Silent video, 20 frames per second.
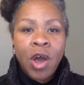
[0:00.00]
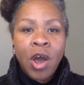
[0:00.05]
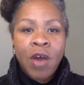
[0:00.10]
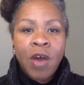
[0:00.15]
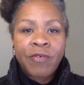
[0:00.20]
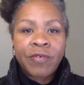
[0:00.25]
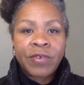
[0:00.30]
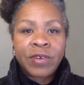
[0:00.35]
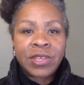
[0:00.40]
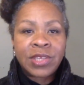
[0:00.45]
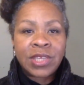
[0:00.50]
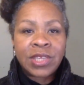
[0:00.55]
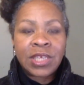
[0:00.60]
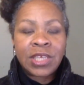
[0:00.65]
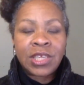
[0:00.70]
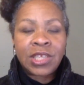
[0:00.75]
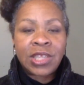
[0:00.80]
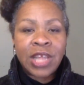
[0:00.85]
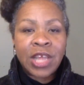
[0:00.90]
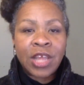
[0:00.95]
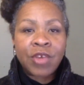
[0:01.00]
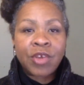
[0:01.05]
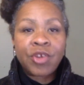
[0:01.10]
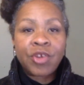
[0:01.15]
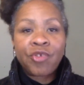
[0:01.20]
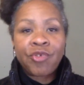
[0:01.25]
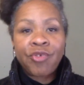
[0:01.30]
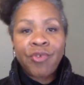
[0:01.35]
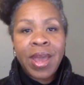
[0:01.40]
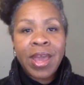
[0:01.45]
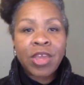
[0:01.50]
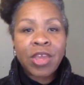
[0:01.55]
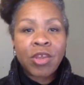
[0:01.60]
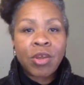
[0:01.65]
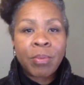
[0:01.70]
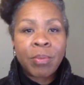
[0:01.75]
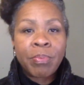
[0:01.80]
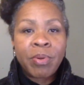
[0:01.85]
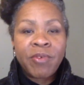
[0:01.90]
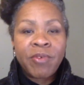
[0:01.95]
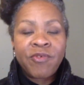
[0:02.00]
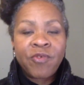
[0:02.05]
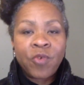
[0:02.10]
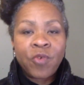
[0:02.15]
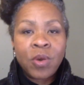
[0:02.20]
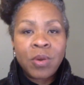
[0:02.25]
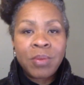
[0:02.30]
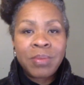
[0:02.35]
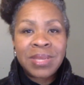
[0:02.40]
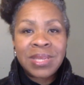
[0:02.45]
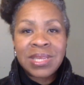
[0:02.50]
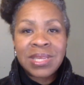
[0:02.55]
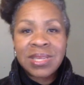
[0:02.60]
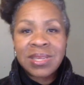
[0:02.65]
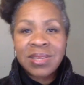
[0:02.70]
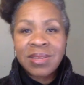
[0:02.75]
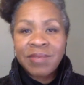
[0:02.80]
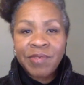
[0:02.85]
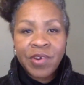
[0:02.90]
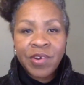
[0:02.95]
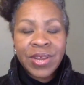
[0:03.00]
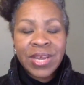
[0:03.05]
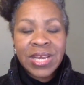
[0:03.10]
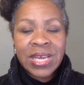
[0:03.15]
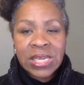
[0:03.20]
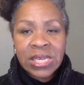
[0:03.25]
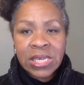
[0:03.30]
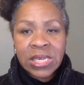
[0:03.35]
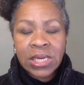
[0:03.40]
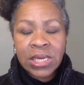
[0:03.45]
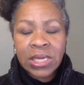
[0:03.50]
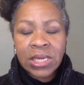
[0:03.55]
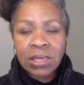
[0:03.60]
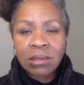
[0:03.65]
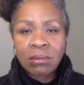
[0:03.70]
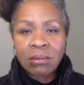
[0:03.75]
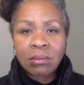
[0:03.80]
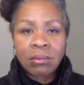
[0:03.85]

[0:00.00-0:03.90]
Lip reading: offers is that you can track your performance very easily.